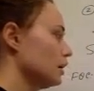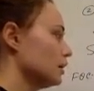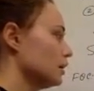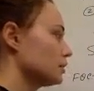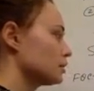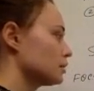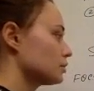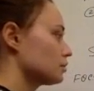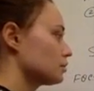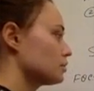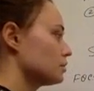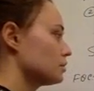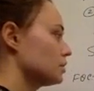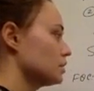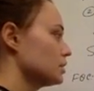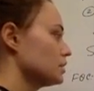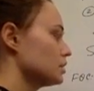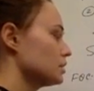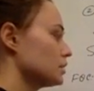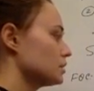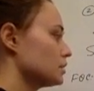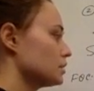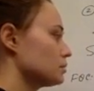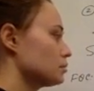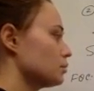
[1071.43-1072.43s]
So
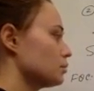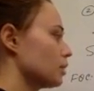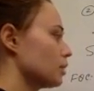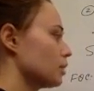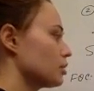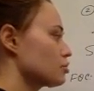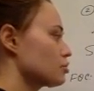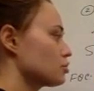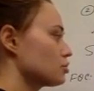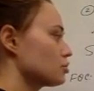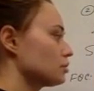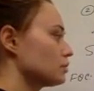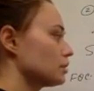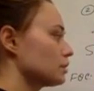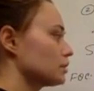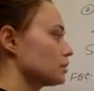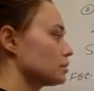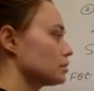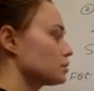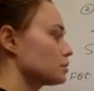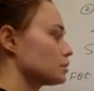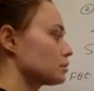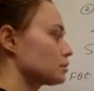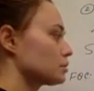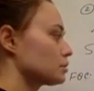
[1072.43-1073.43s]
this is marginal
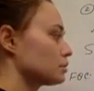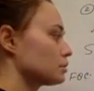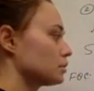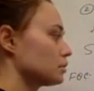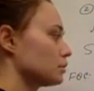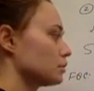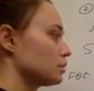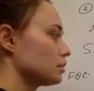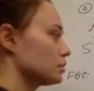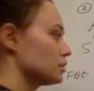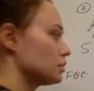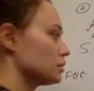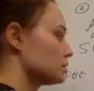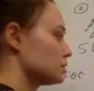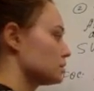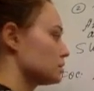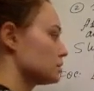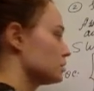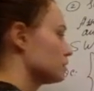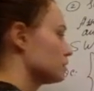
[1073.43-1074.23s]
external cost.